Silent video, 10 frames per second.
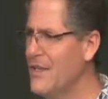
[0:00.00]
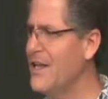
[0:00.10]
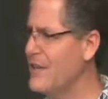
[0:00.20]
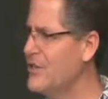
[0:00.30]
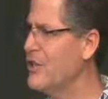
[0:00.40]

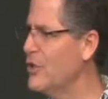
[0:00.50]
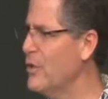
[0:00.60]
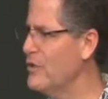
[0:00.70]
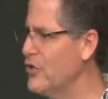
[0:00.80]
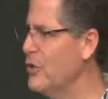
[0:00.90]
This has to
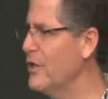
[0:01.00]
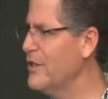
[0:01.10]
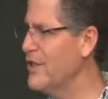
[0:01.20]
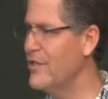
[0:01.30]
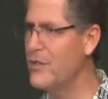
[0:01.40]
do with
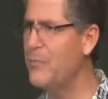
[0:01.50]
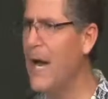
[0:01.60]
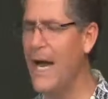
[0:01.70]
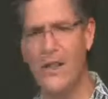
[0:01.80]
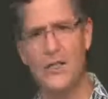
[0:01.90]
Judas and this
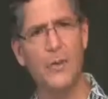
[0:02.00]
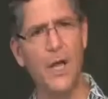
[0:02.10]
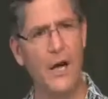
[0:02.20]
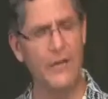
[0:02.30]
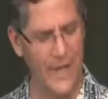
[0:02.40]
buying this
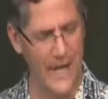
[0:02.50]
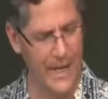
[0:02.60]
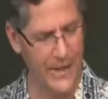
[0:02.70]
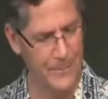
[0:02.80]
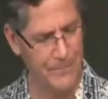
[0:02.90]
plot of
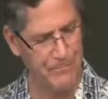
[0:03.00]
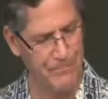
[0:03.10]
land.